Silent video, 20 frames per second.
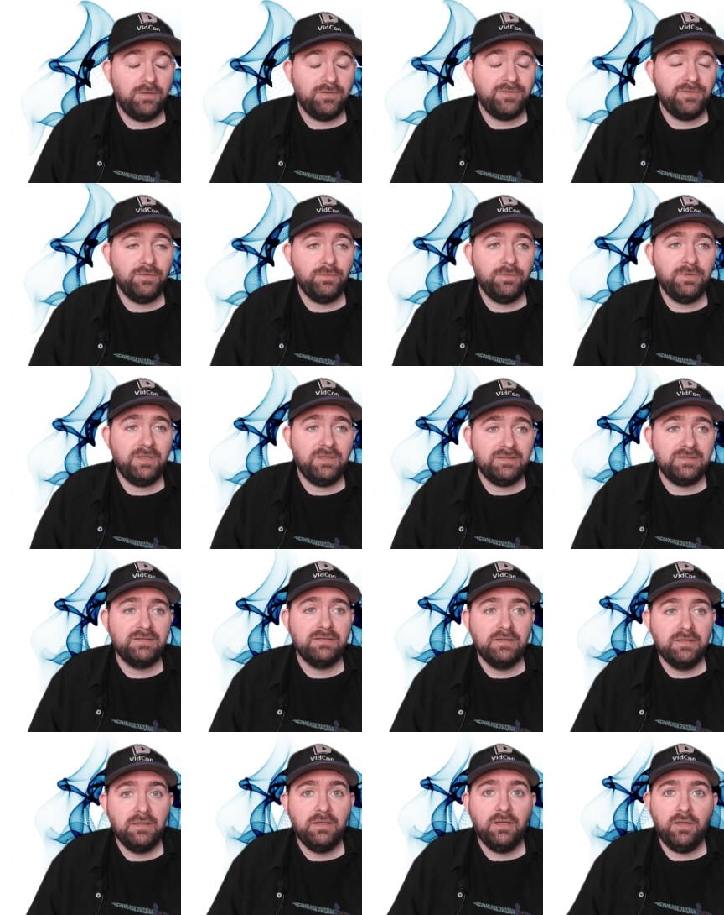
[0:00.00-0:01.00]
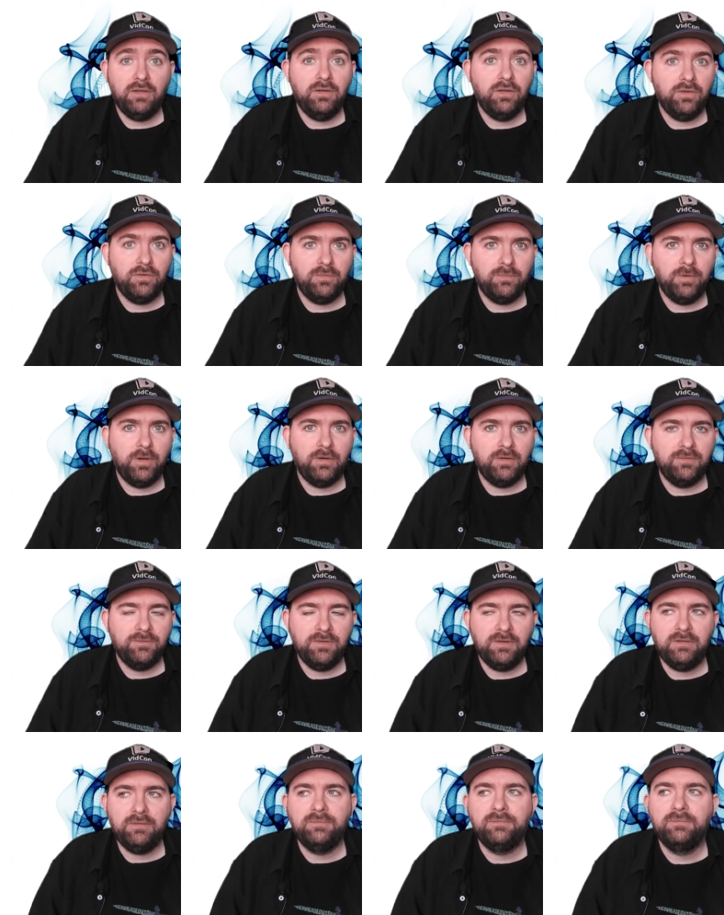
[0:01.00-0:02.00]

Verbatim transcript: so that's another part of it.